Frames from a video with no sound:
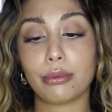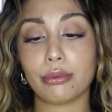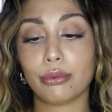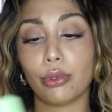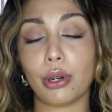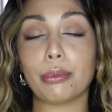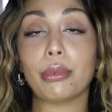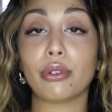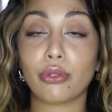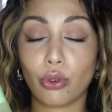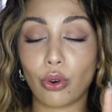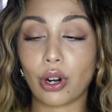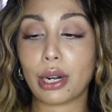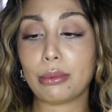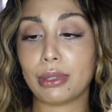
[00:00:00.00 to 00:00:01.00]
Well,
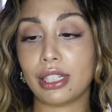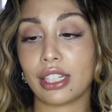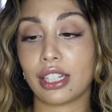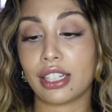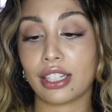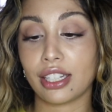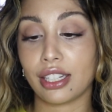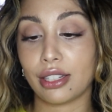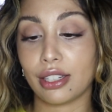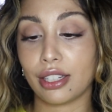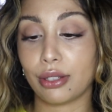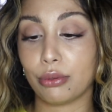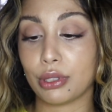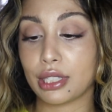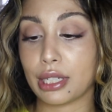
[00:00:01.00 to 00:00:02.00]
before, I mean, like,
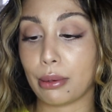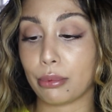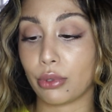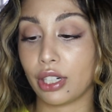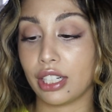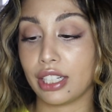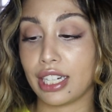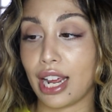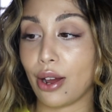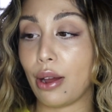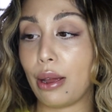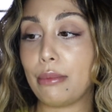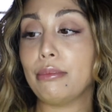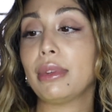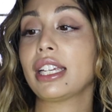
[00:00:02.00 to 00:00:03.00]
it was separated. Now
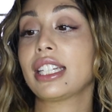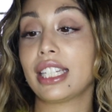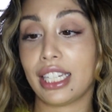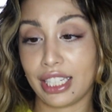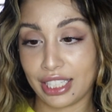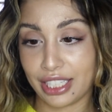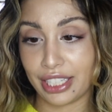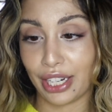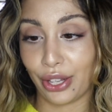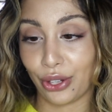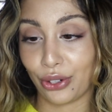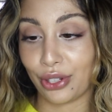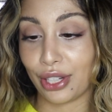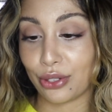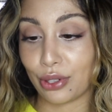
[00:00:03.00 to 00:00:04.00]
I'm mixing it together,
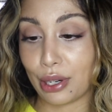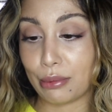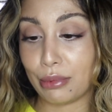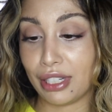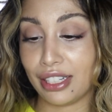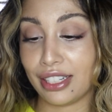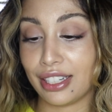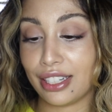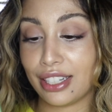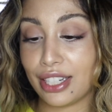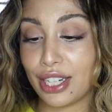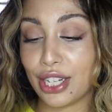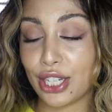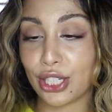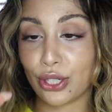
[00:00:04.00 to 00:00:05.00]
that's what I mean.
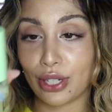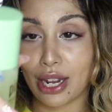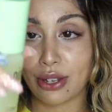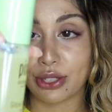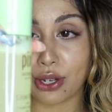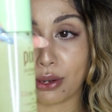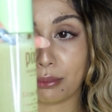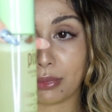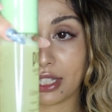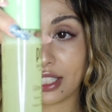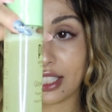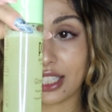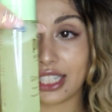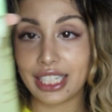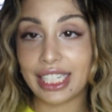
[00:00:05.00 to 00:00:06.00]
So now it's all mixed
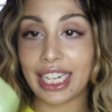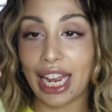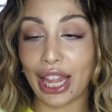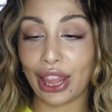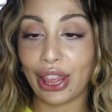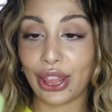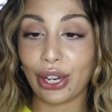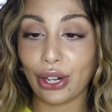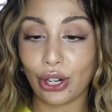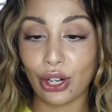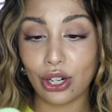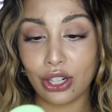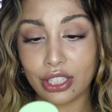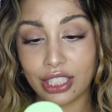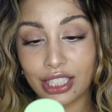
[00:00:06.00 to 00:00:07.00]

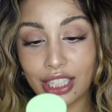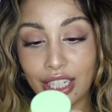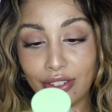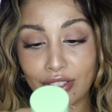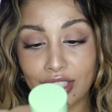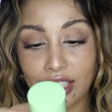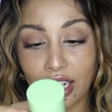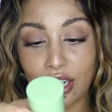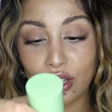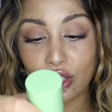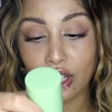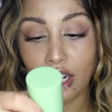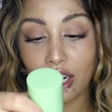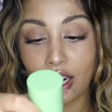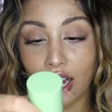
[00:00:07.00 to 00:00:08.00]
together. Does it even say to
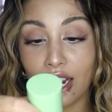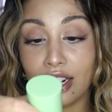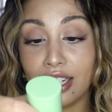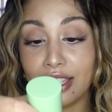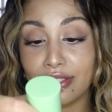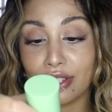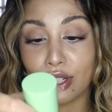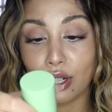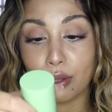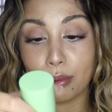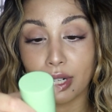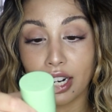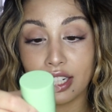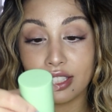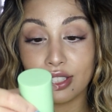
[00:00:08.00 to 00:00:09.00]
shake? I don't even know, but
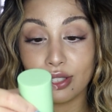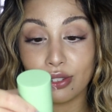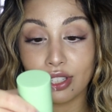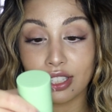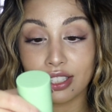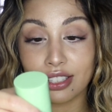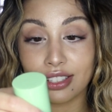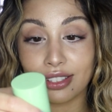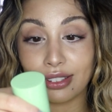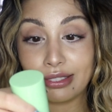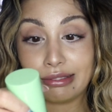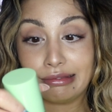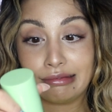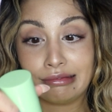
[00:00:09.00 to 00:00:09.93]
I do this, so.